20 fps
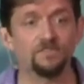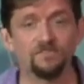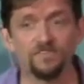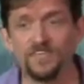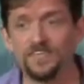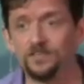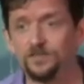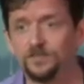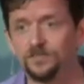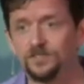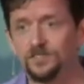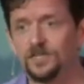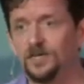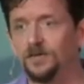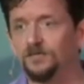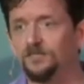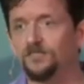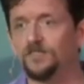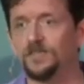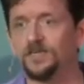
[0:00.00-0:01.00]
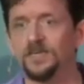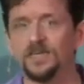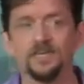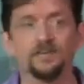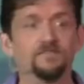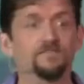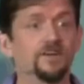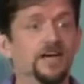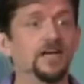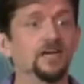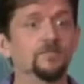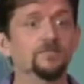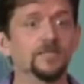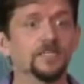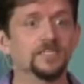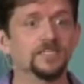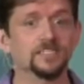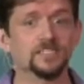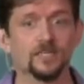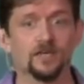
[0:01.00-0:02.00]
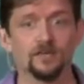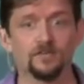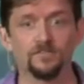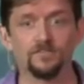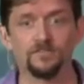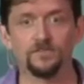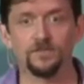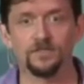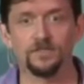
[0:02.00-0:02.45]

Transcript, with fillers: field, of the environment itself.